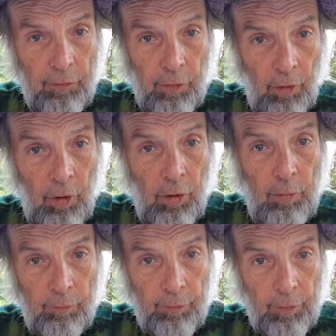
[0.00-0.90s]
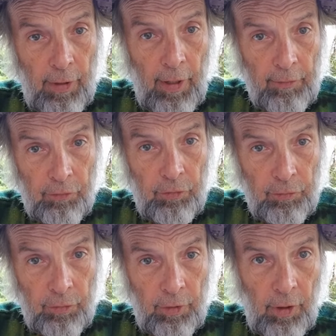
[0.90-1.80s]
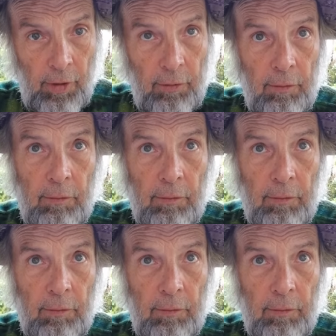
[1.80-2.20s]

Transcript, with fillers: They're home for now in Shuterkan.